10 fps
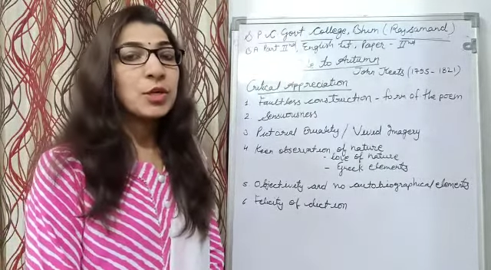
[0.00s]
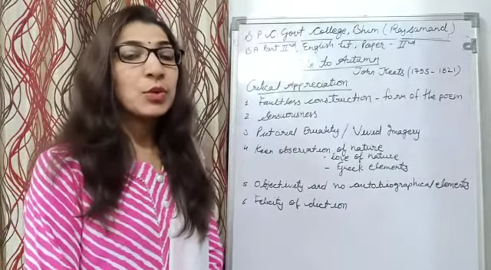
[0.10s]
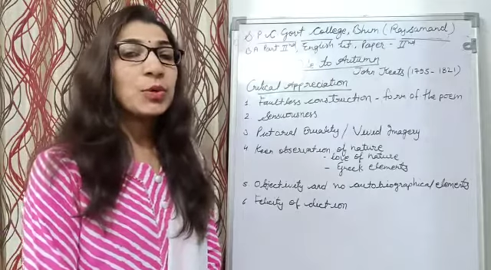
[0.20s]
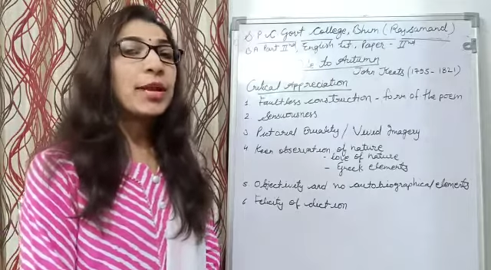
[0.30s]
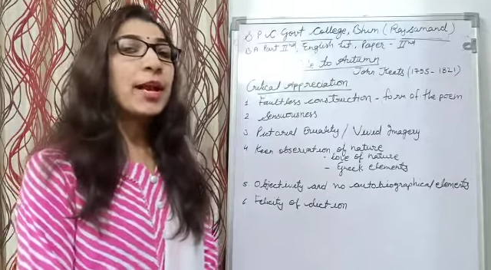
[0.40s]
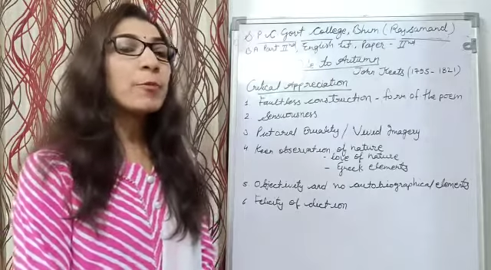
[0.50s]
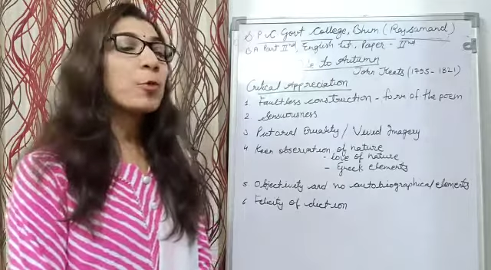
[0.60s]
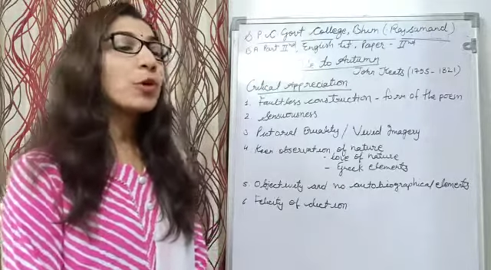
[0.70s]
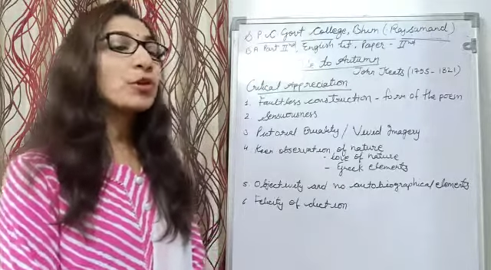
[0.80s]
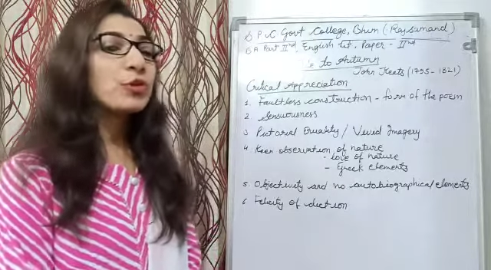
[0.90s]
Today I am
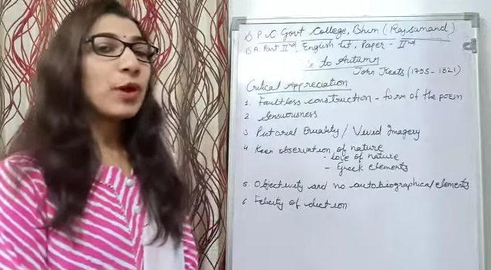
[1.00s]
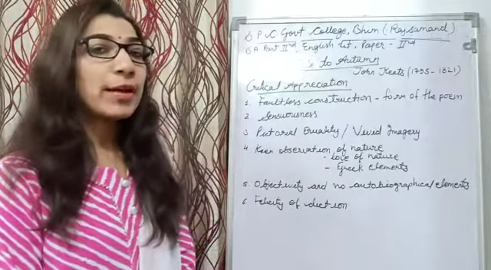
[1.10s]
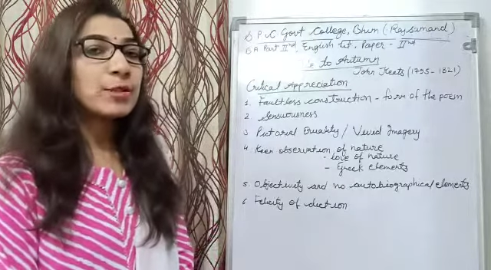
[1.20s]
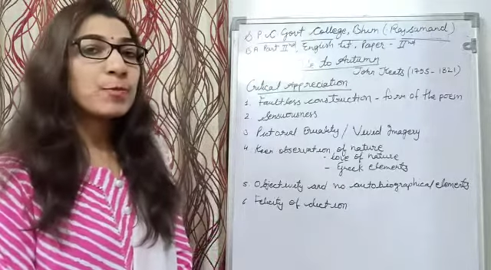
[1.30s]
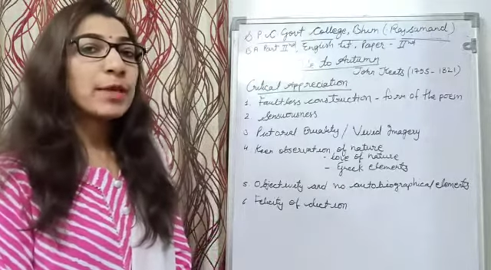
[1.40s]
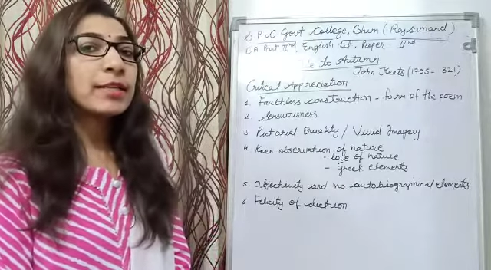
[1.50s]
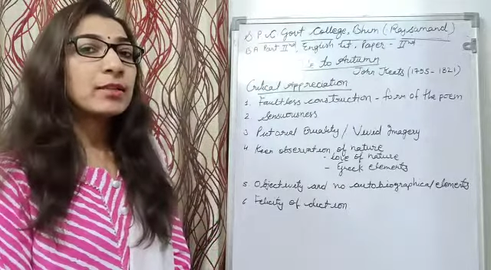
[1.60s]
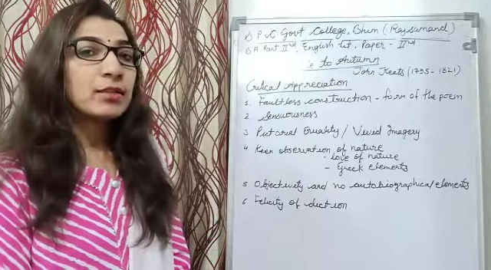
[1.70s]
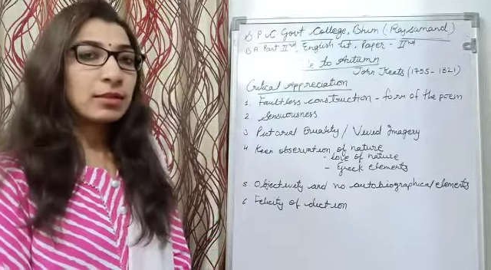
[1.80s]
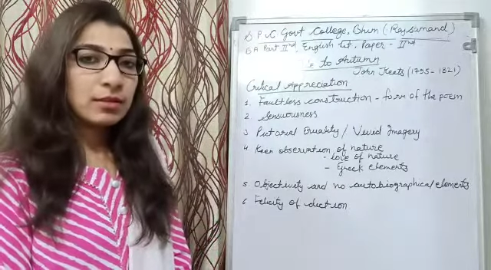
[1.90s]
going to explain
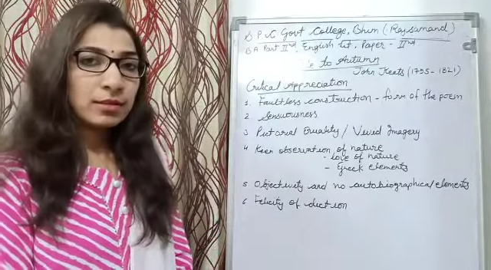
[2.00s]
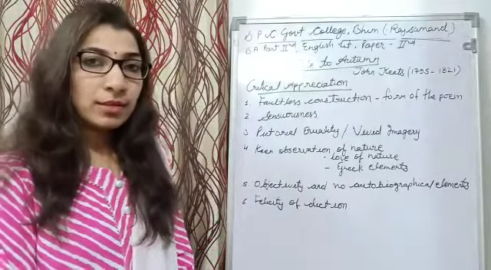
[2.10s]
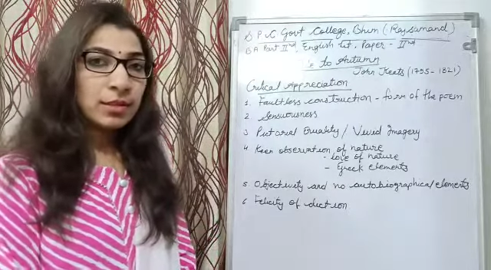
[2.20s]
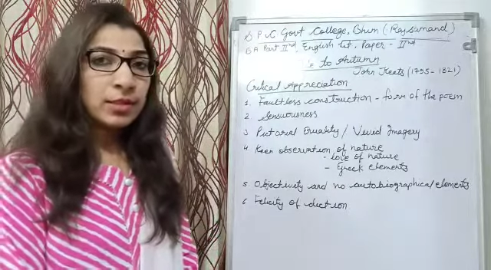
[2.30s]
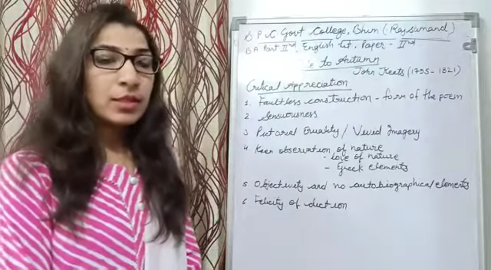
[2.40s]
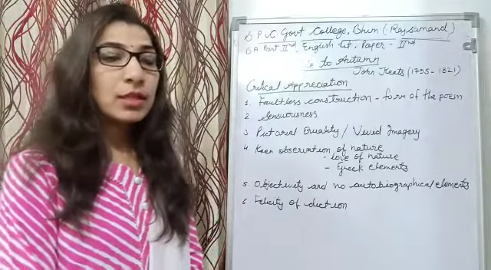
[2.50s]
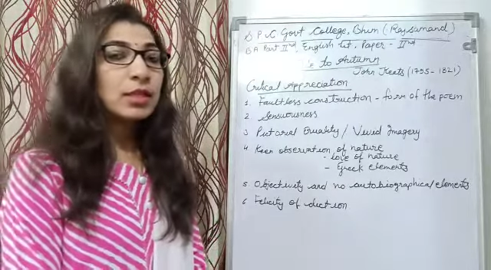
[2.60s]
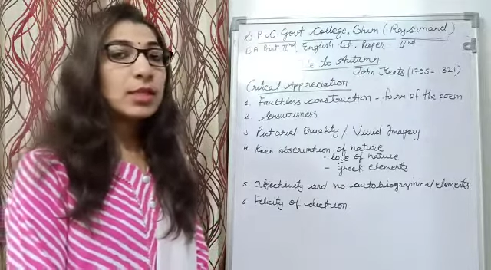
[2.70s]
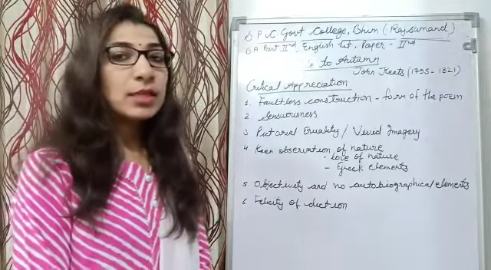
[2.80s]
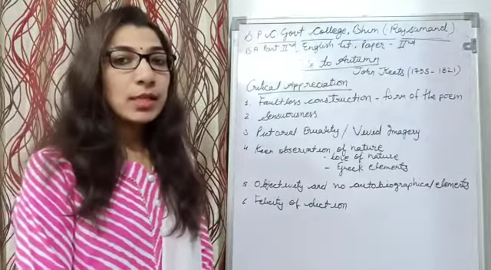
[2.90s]
the
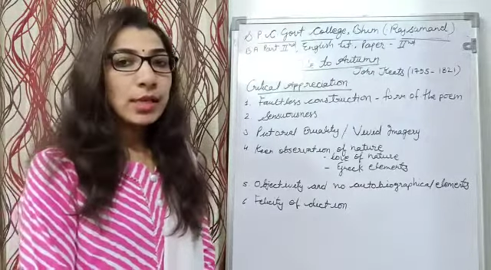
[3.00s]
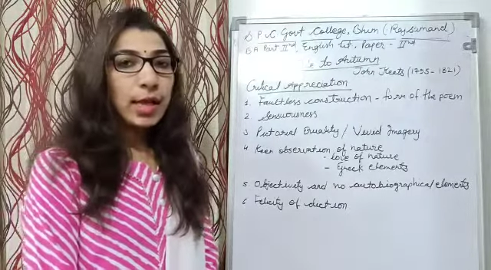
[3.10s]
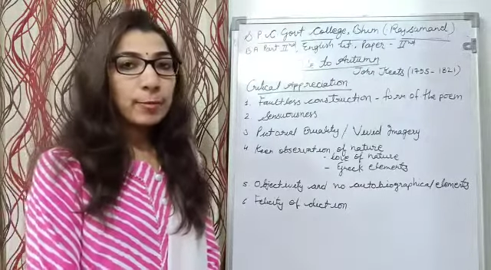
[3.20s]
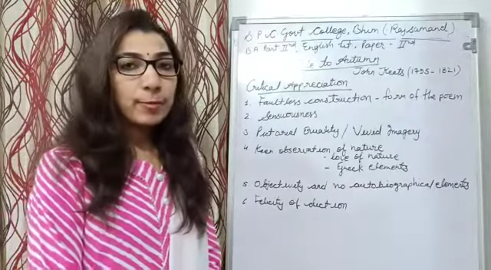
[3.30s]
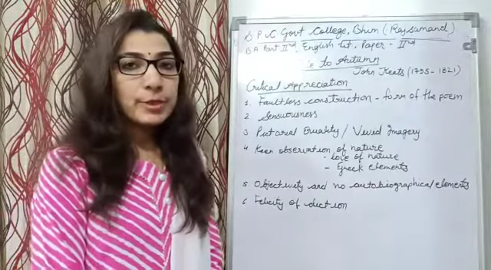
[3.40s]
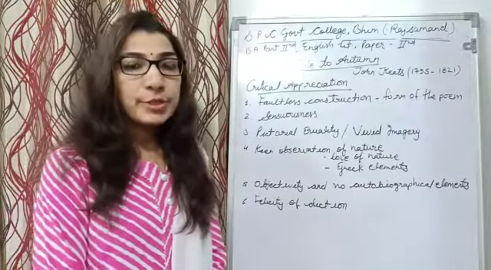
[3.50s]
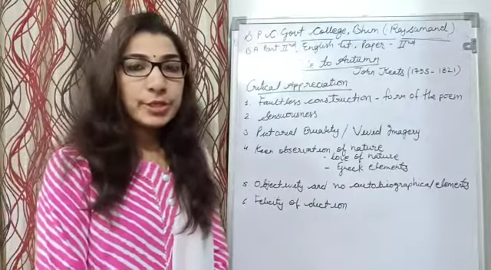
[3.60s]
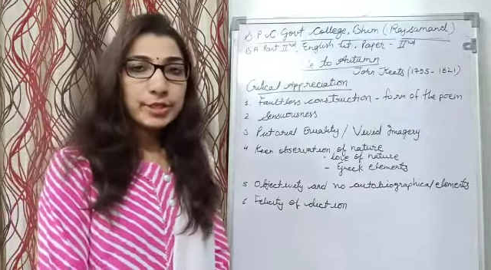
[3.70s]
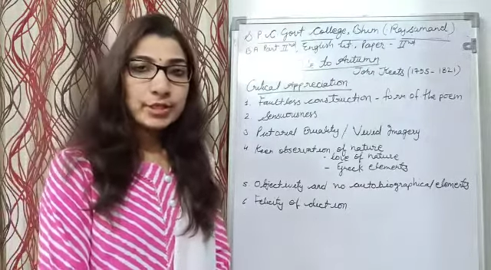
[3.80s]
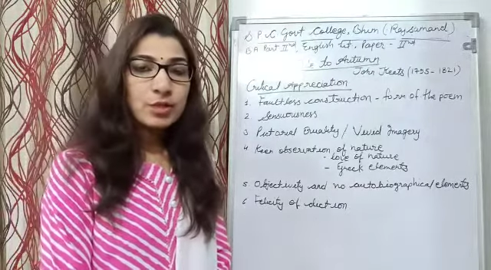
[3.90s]
critical
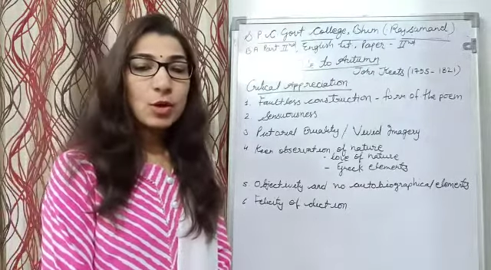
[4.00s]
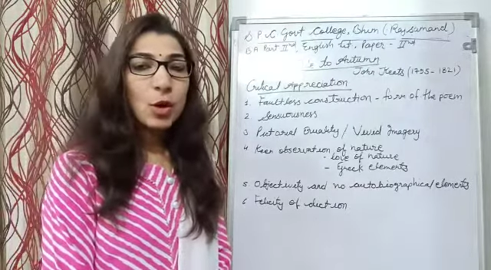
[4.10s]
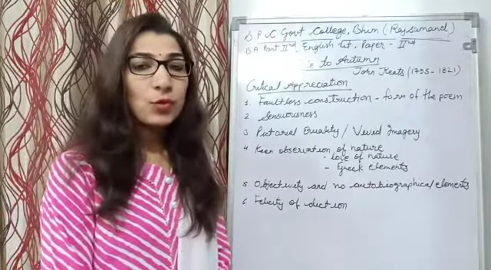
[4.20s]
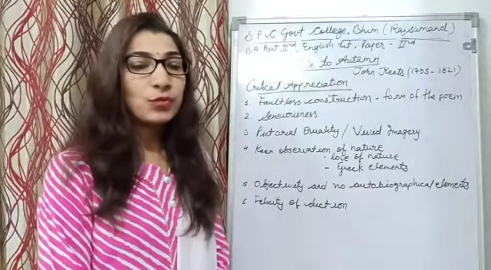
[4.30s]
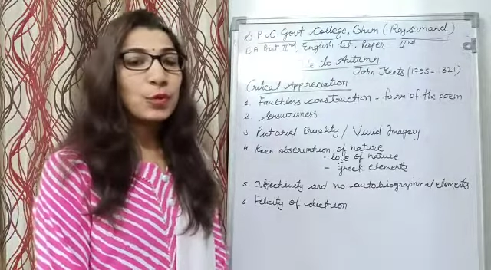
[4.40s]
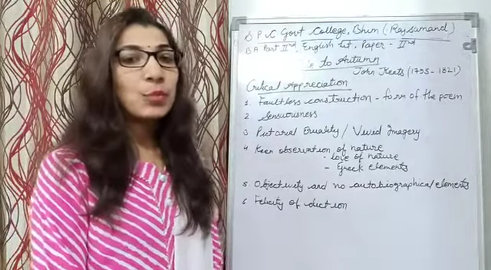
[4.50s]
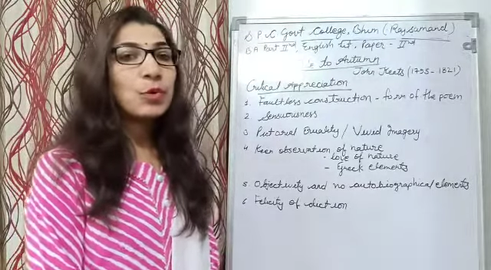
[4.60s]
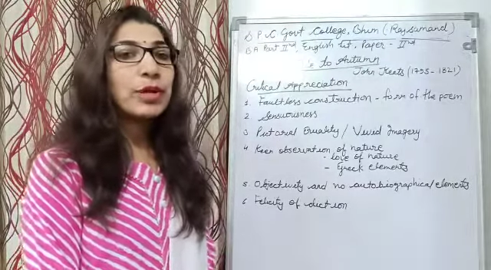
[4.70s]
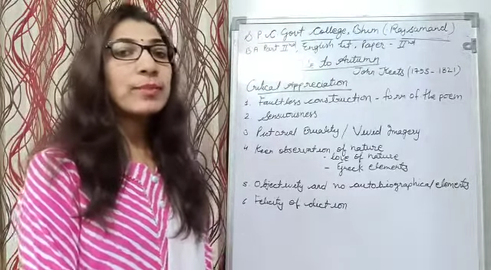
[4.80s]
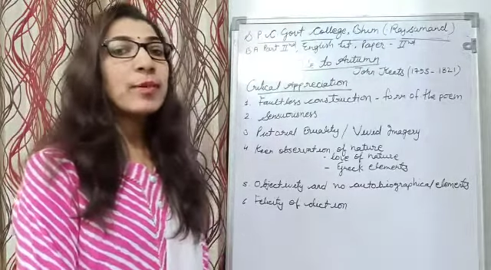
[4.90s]
appreciation of the
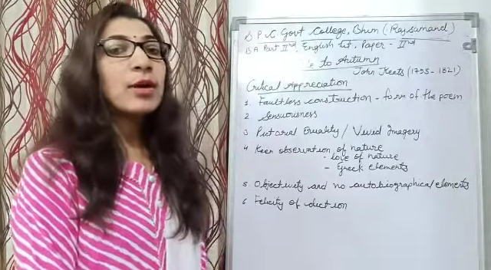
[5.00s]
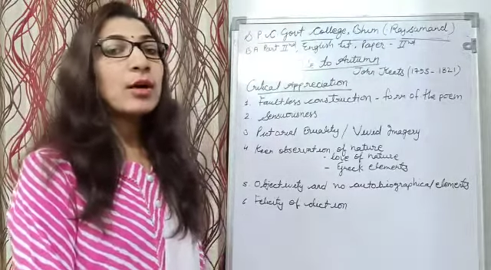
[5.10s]
poem